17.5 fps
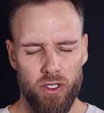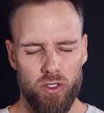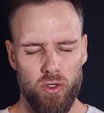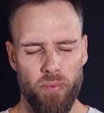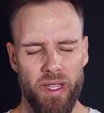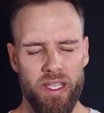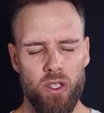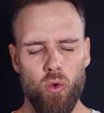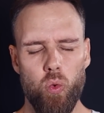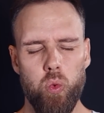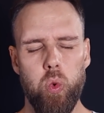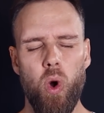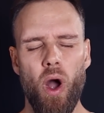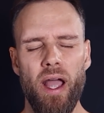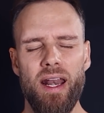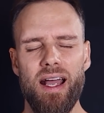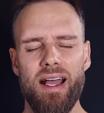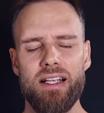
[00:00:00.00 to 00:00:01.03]
to make you
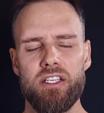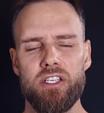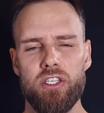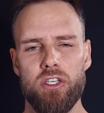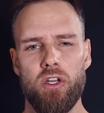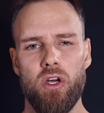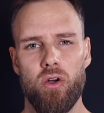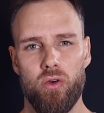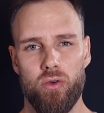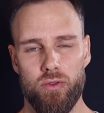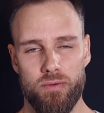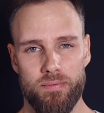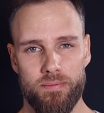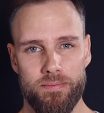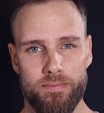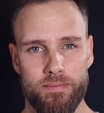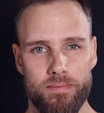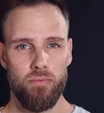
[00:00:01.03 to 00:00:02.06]
white as snow
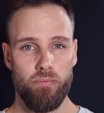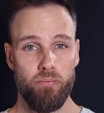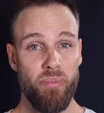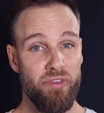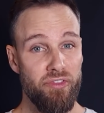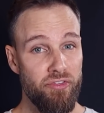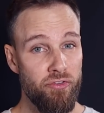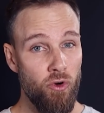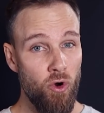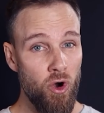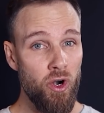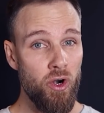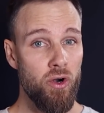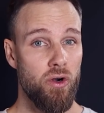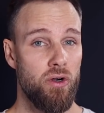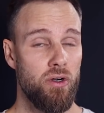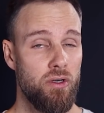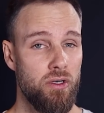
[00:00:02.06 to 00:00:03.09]

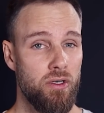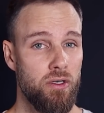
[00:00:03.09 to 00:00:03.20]
before